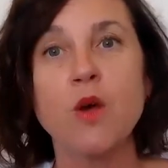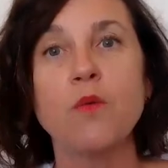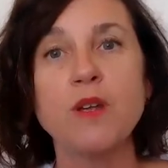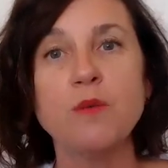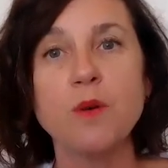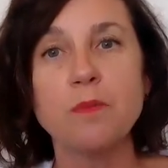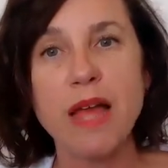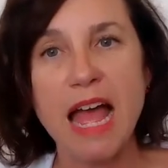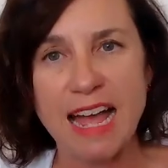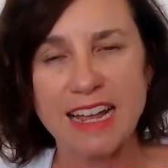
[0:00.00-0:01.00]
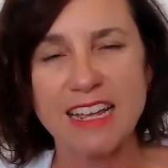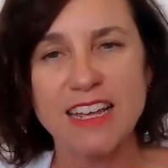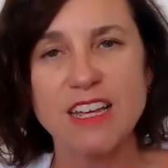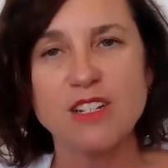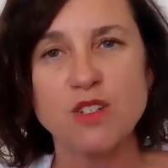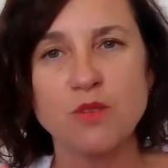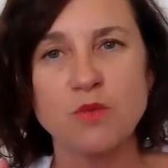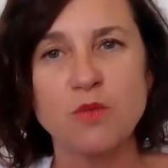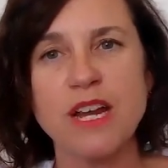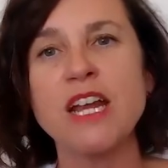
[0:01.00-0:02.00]
We were back to
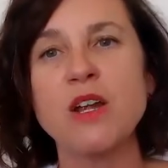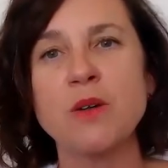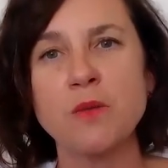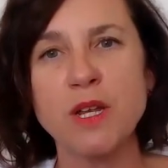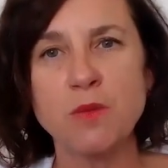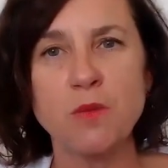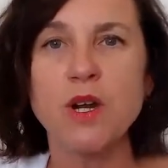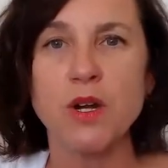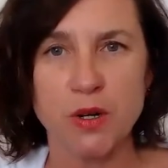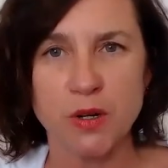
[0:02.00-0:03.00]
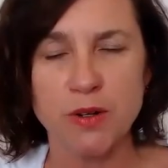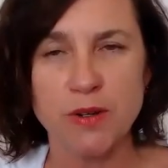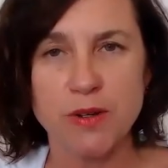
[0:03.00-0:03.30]
where we were